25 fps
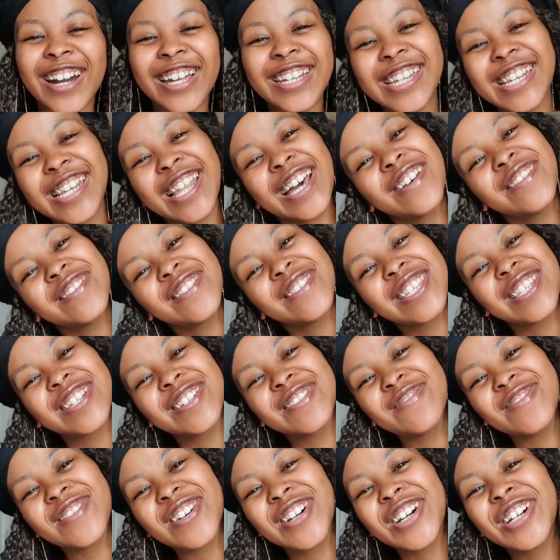god loves
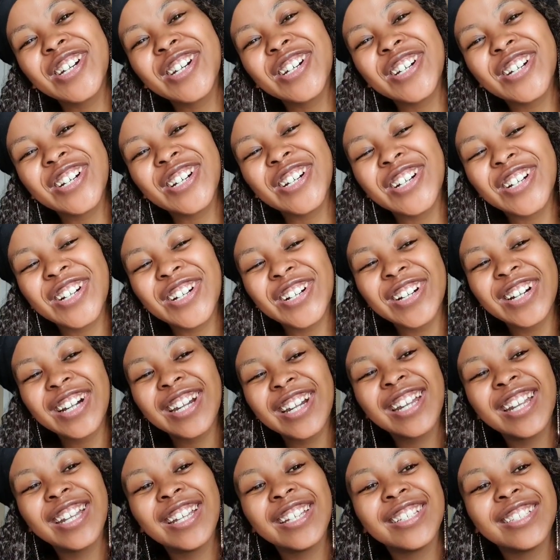you
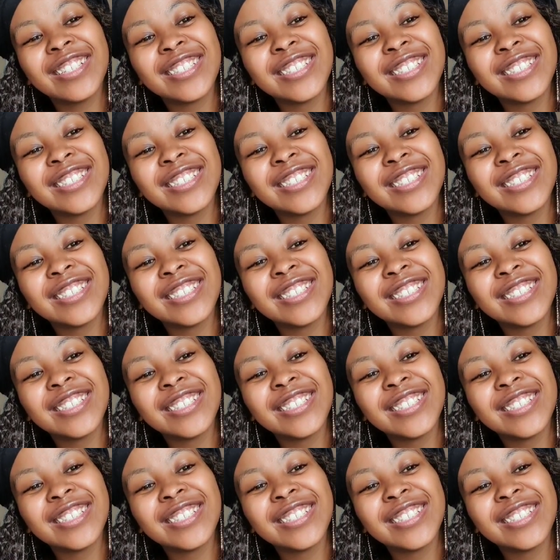more